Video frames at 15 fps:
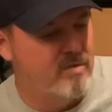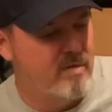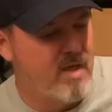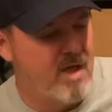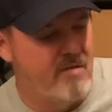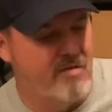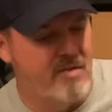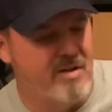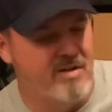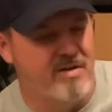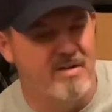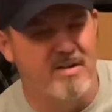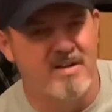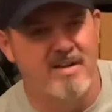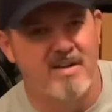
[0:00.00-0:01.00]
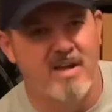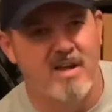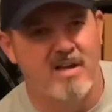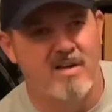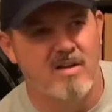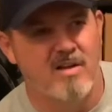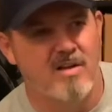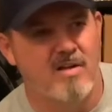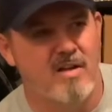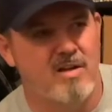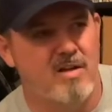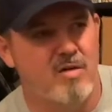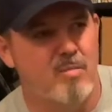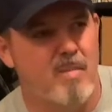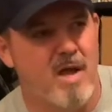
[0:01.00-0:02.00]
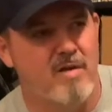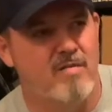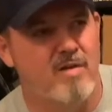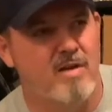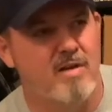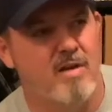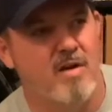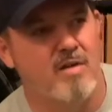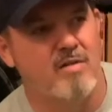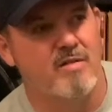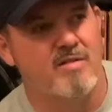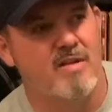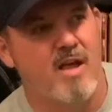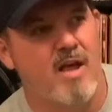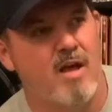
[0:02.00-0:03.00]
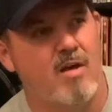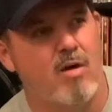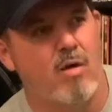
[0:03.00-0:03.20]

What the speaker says: livelihood, and then you make videos saying,